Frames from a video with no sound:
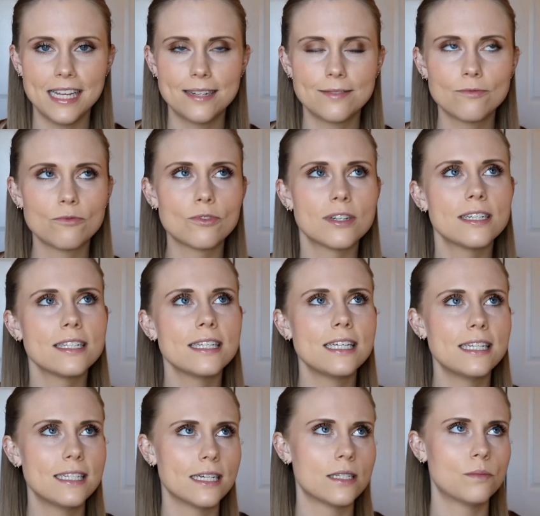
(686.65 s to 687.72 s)
It
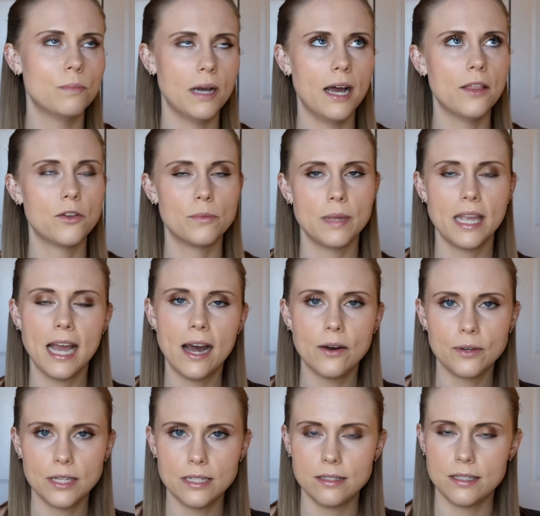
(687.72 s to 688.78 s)
really does bother me
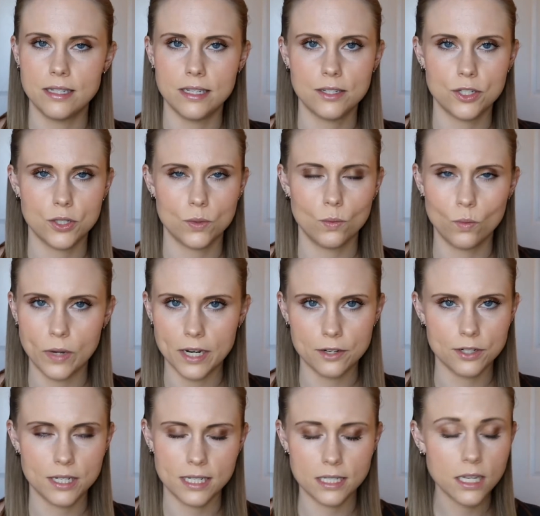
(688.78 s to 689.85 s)
how easy it just
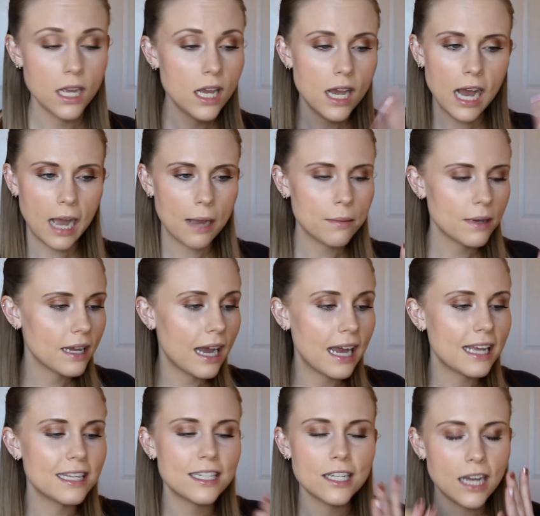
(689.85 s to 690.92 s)
wears. I
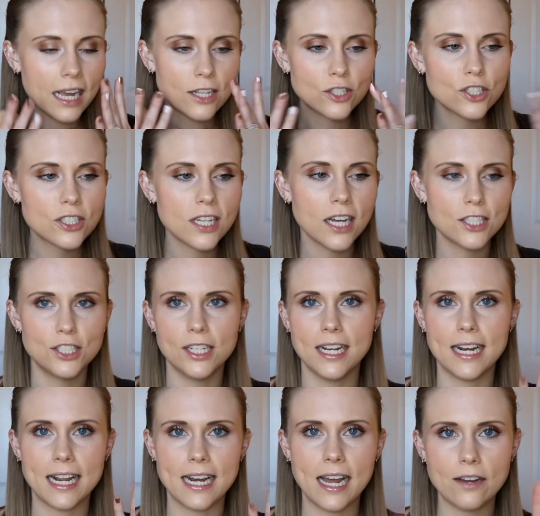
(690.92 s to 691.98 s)
could just touch it
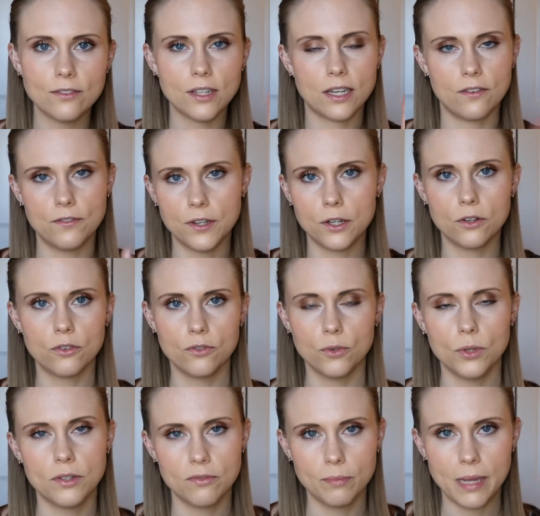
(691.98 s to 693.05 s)
and I'd have like a finger
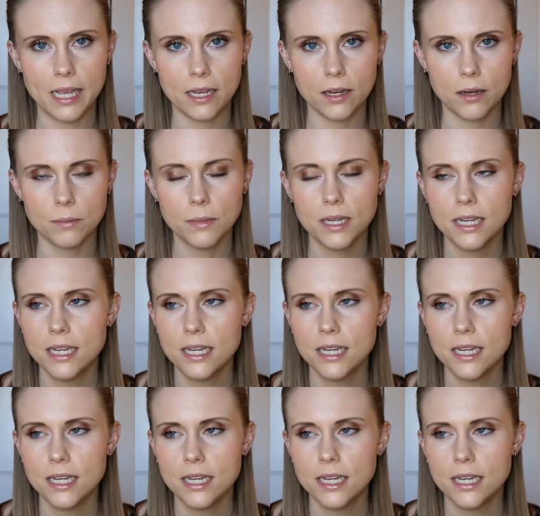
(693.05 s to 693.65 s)
full of makeup.